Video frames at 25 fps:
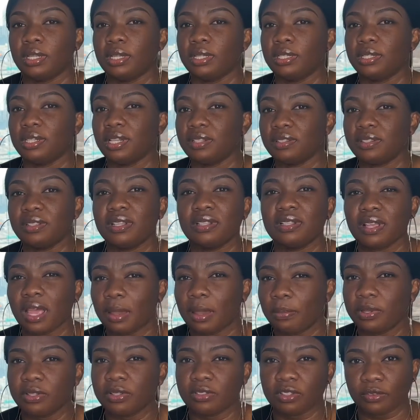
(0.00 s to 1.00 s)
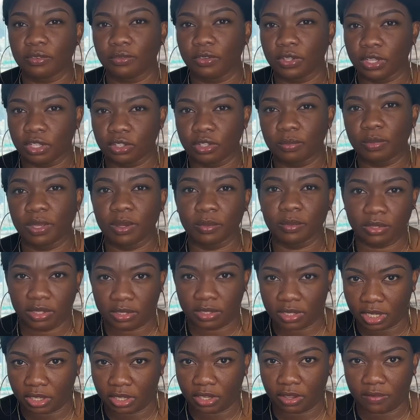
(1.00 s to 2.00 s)
This is the type of stuff you need to be able to
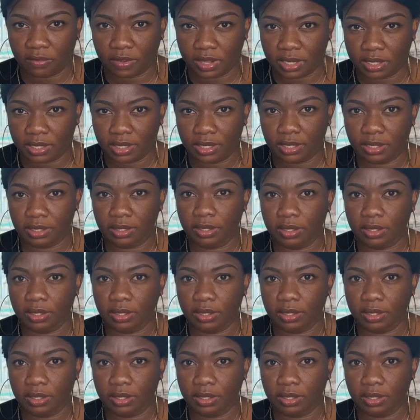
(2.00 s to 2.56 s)
tell your vendor.